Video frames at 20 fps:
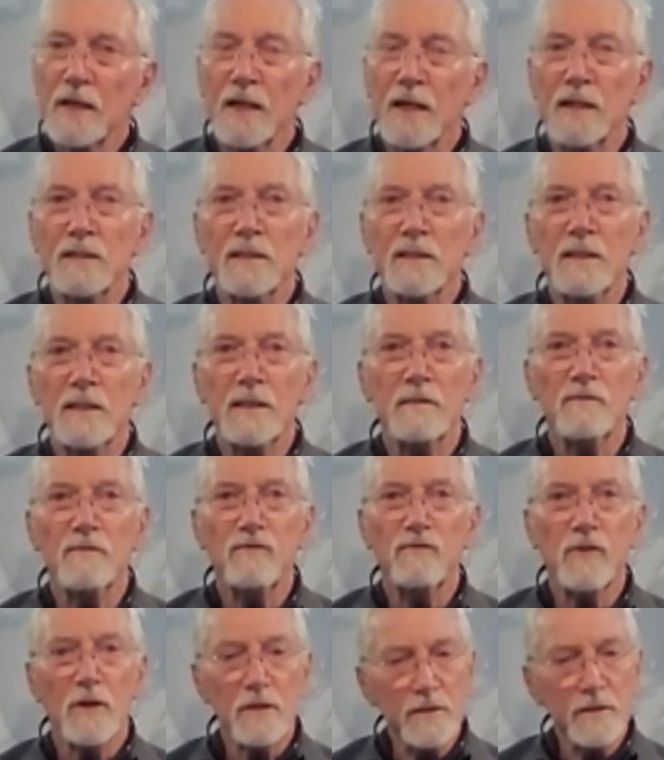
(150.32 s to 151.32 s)
And then
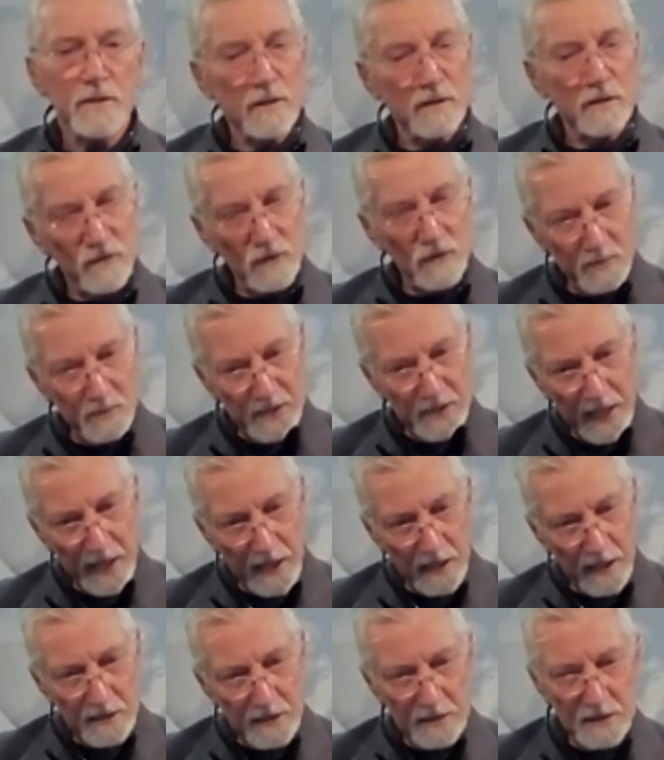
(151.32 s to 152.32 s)
farther from
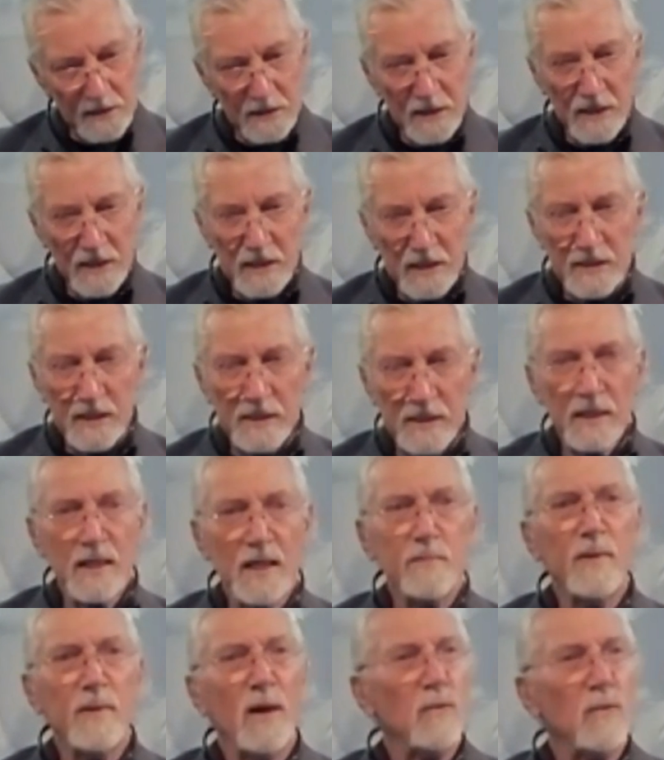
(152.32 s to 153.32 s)
that, thinking
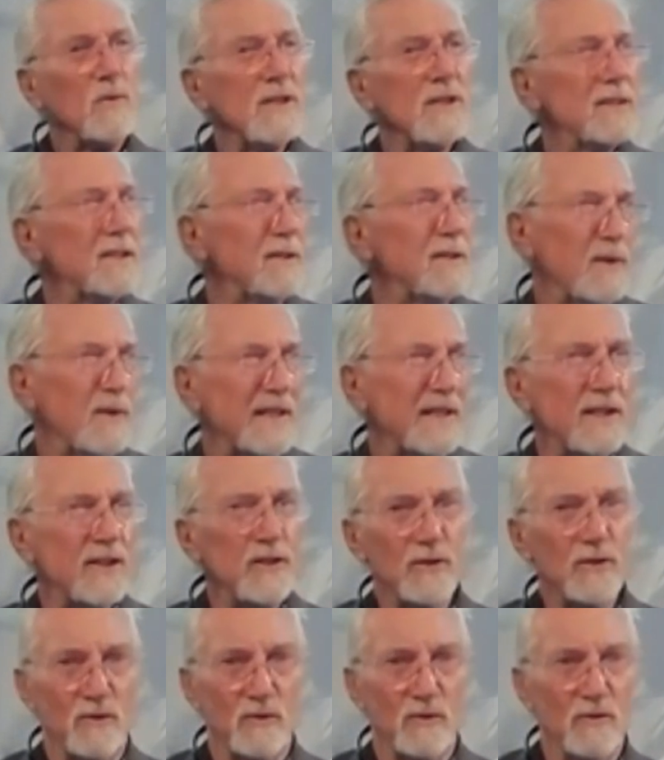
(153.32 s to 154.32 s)
about what did we
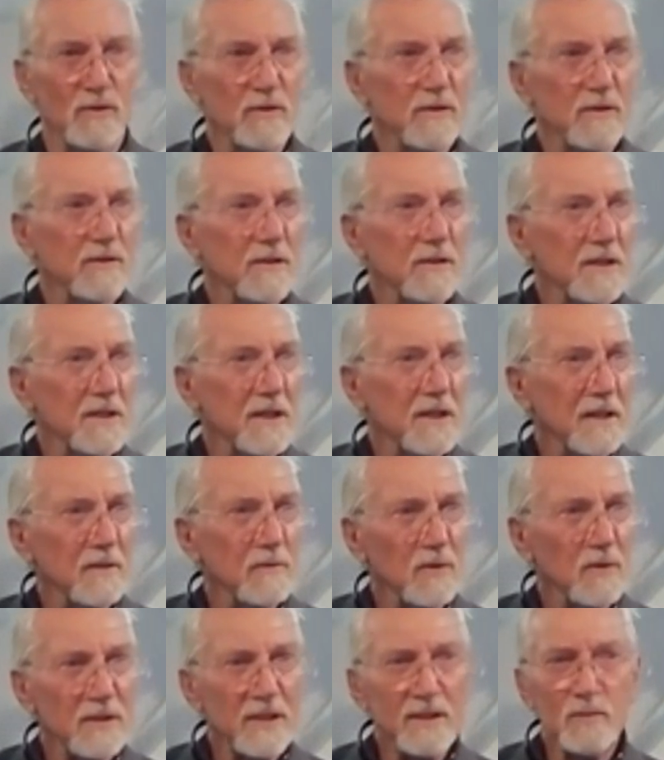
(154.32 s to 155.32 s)
do?
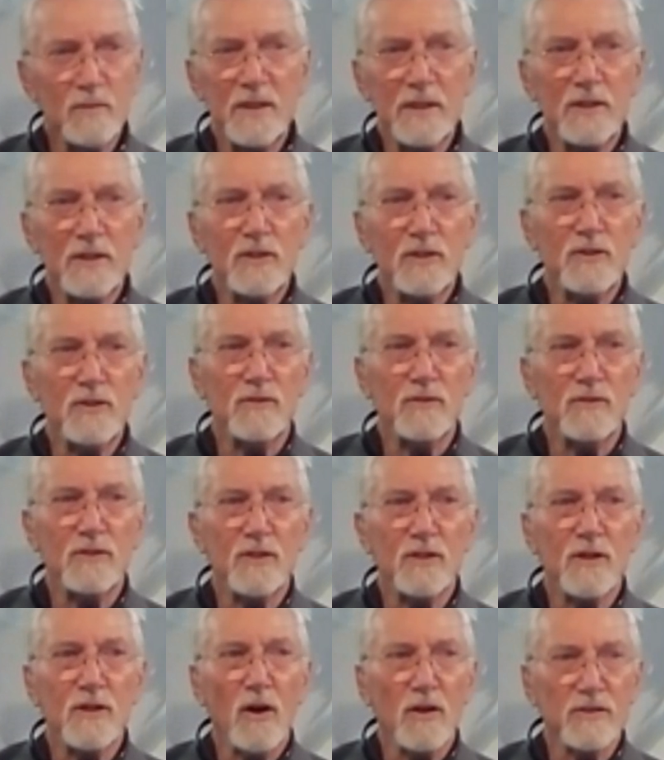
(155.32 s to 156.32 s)
What did we do
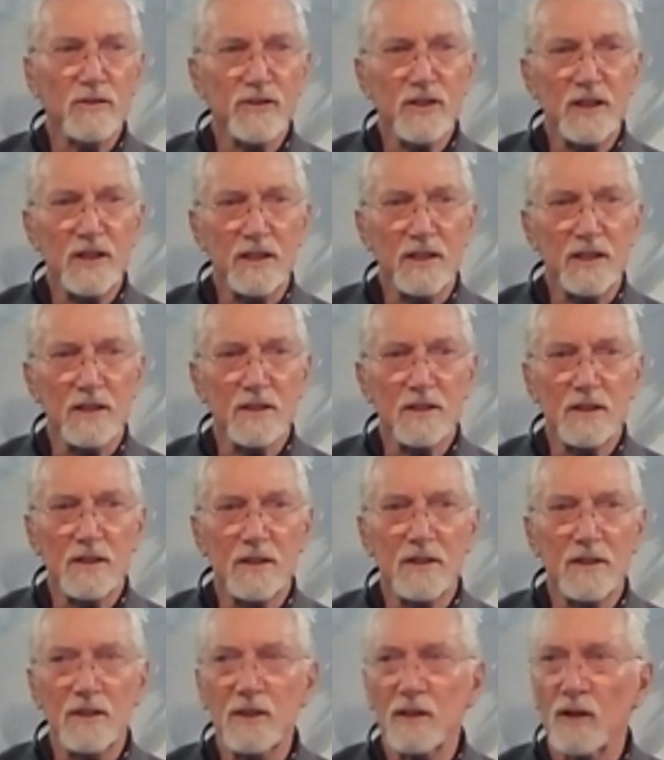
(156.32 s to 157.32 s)
to cause this?
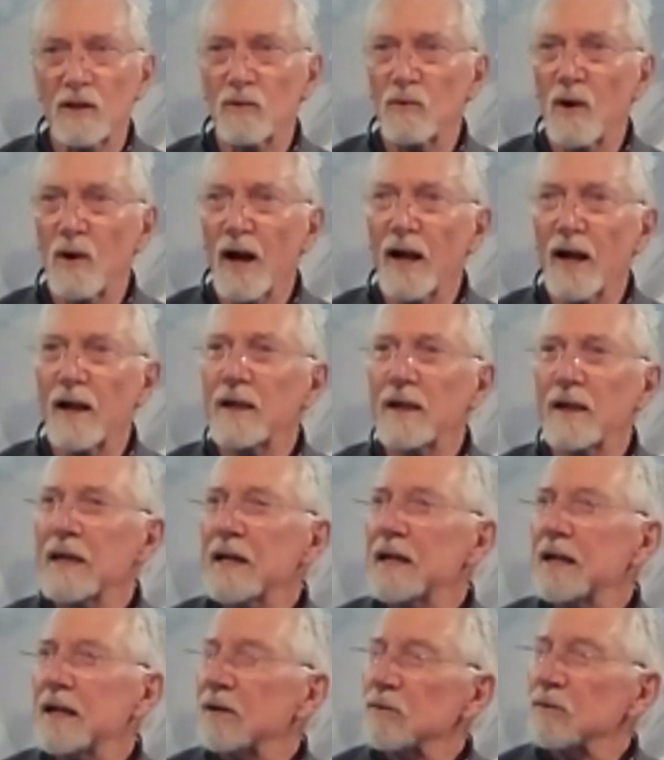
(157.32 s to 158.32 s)
Why
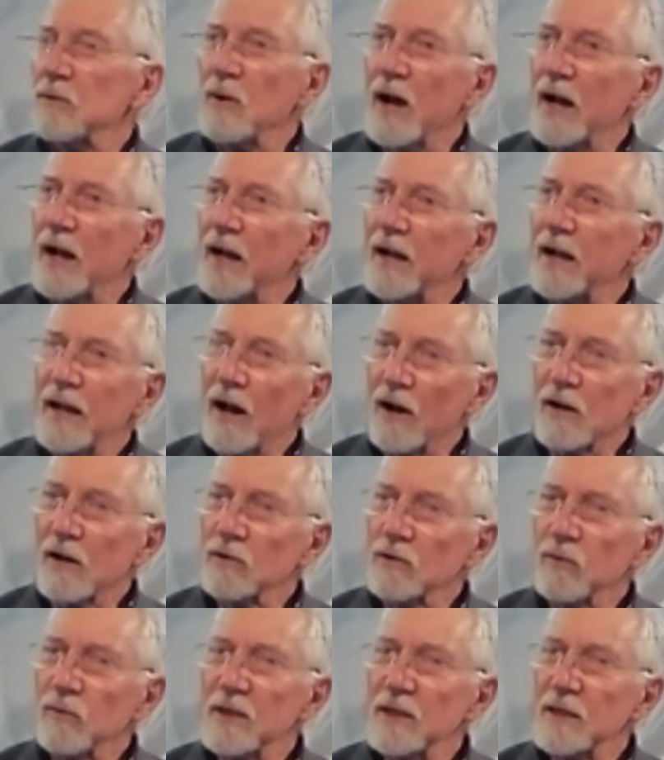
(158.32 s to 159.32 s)

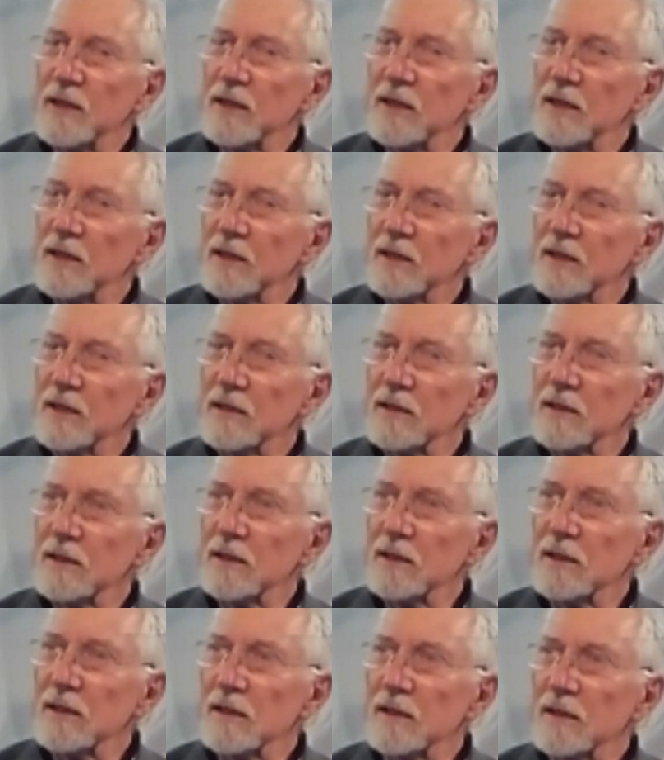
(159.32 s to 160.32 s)
are we
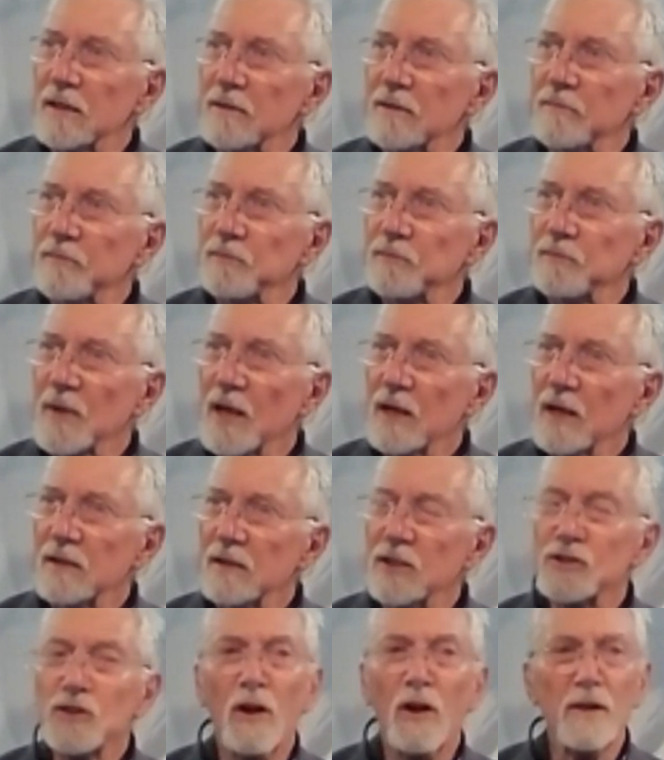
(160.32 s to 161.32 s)

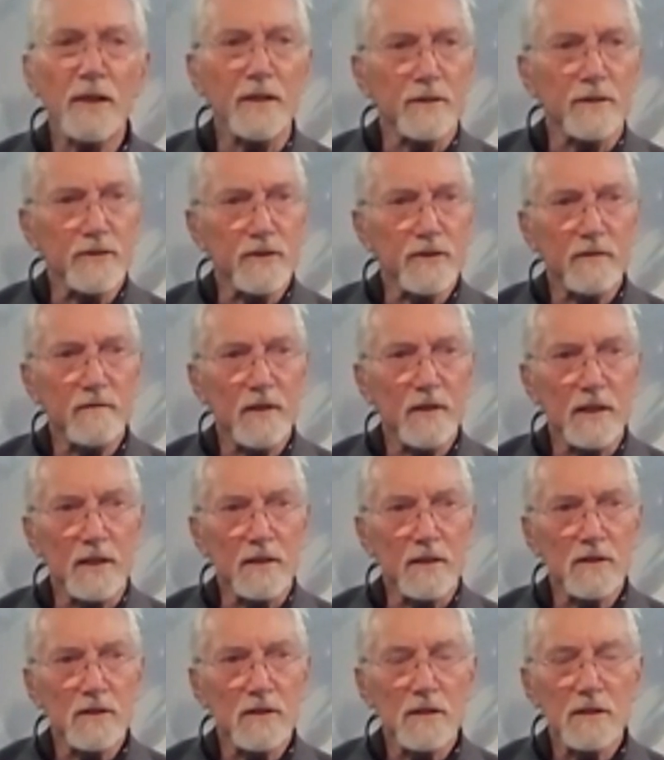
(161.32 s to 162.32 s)
the targets of
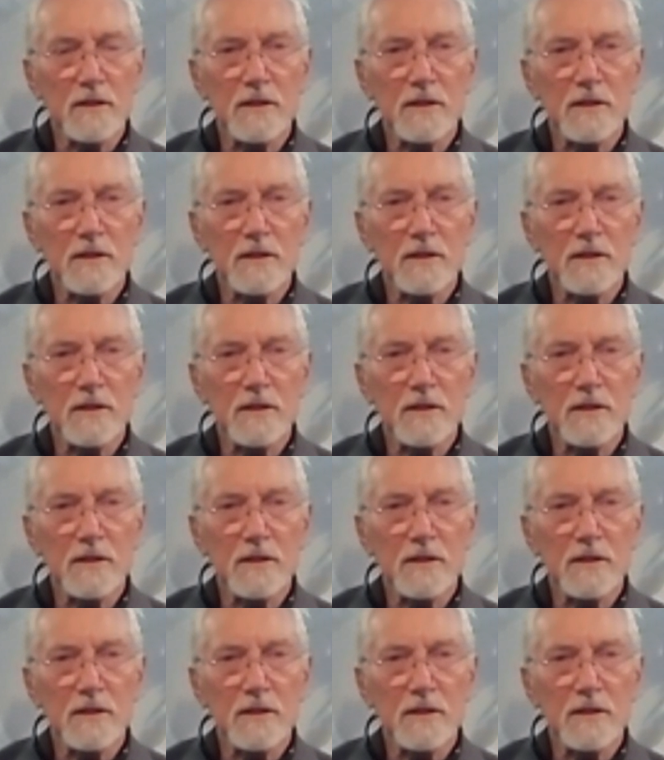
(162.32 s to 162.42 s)
this?